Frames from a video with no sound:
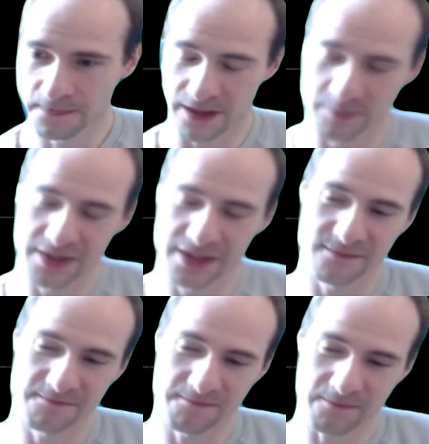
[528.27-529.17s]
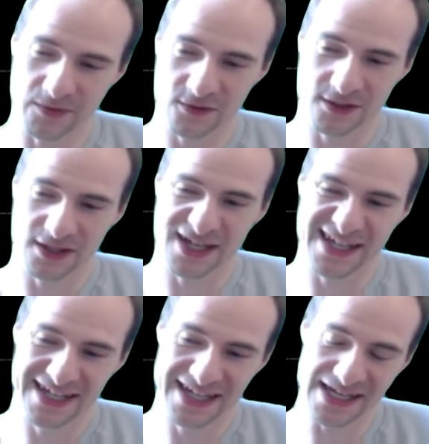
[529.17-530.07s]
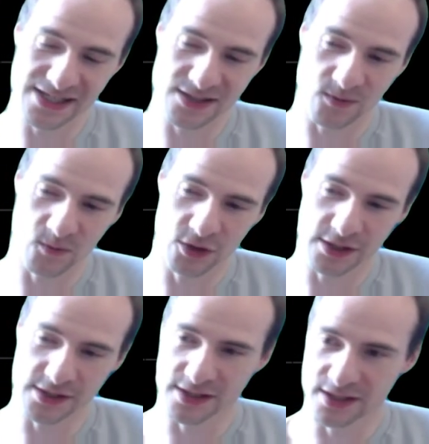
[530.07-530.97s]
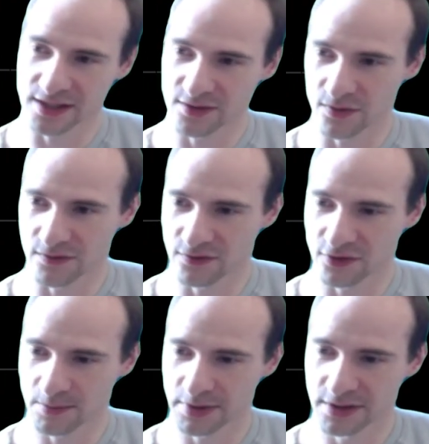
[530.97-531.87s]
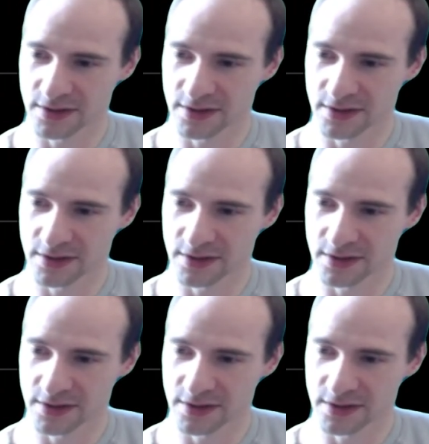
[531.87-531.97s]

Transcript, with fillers: I mean I guess once he get to the flop